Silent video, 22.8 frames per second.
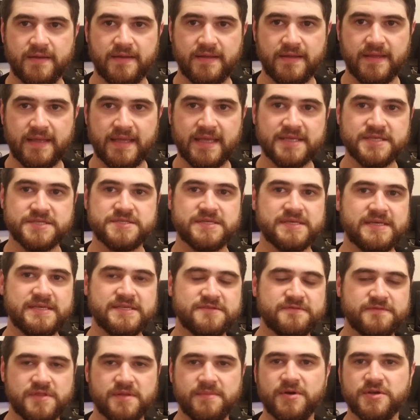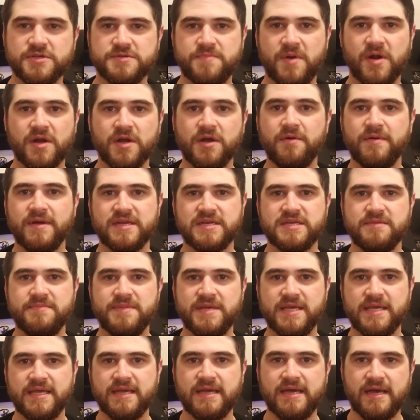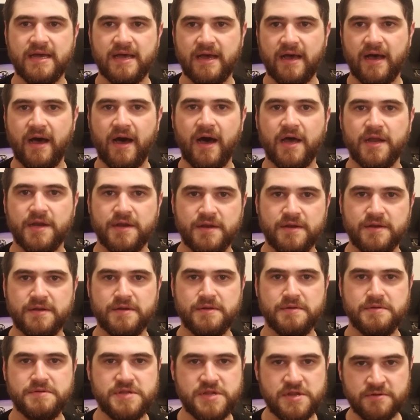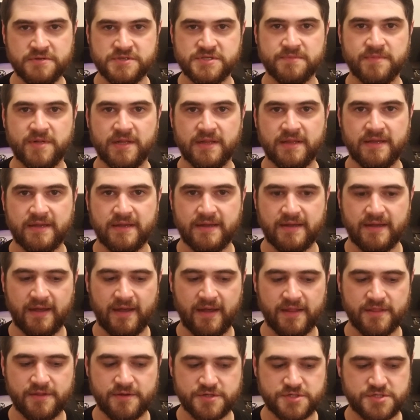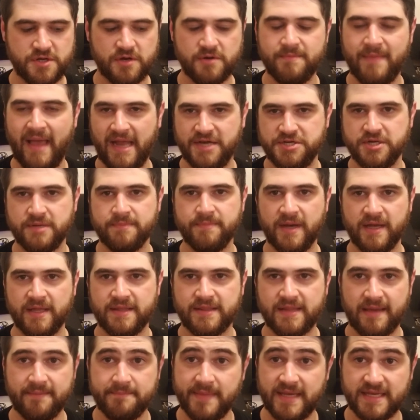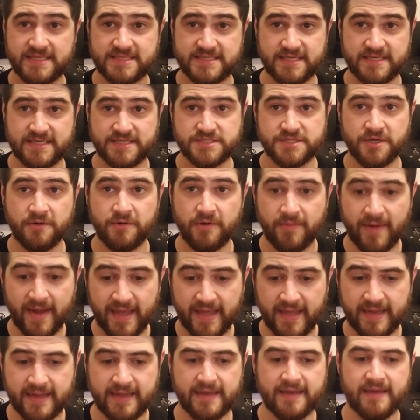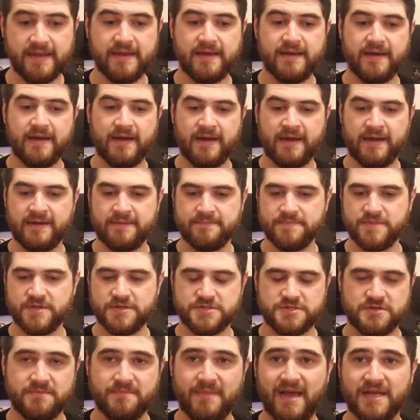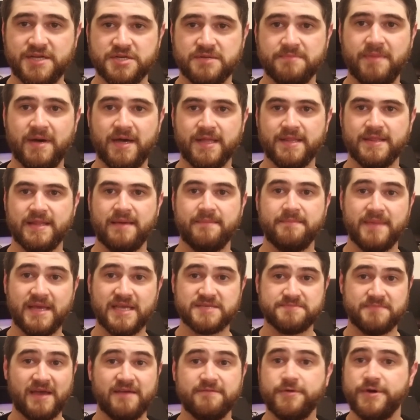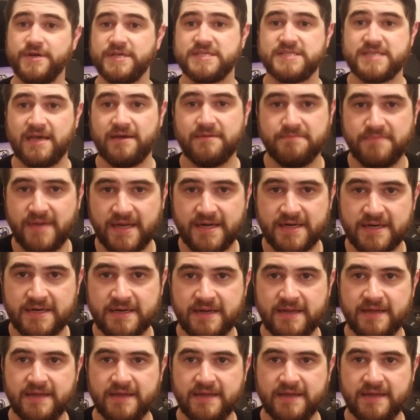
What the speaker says: is for the most part going to be unusable. There's no magic button that makes things go away. There's no magic button that makes my voice sound better.